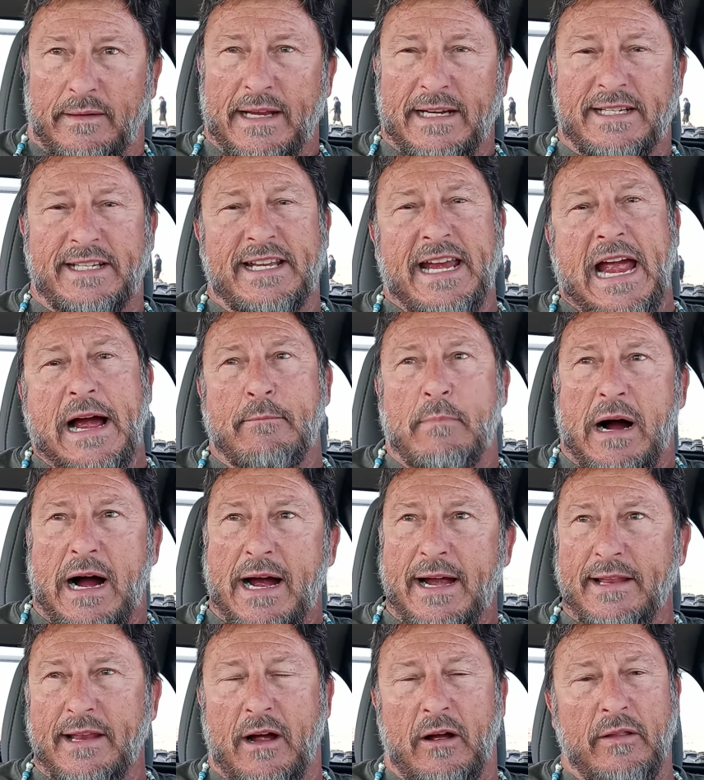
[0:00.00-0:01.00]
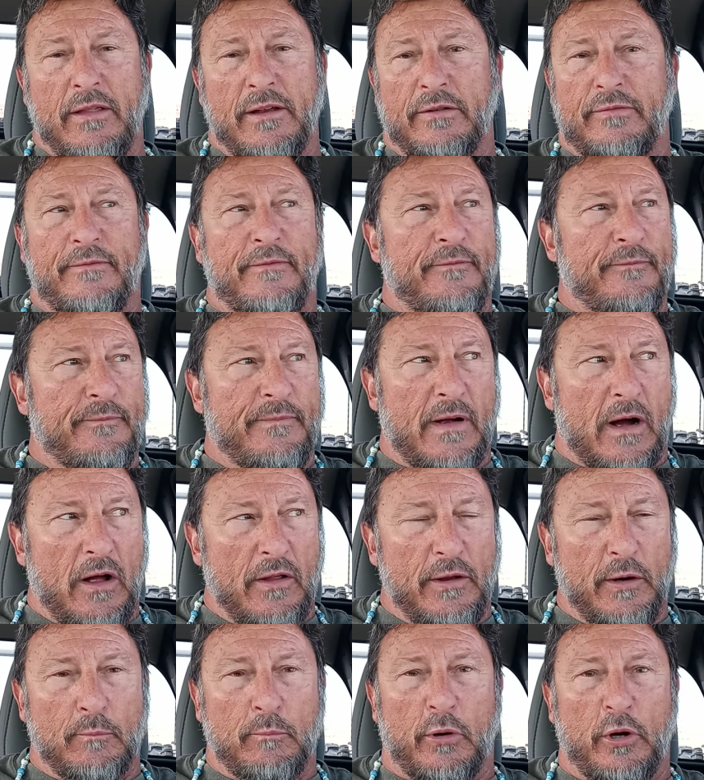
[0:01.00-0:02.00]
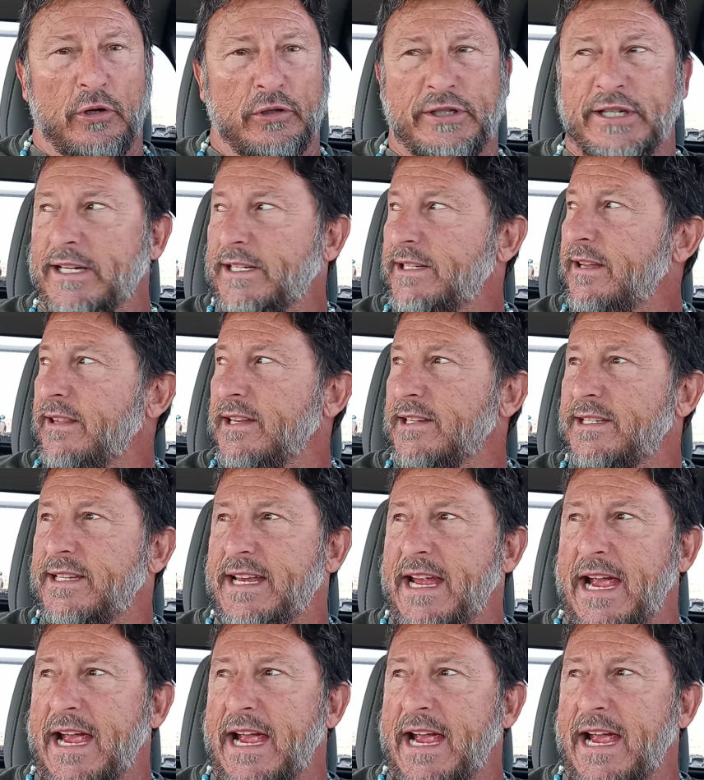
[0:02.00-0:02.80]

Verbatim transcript: they stand behind all their all their bullshit to this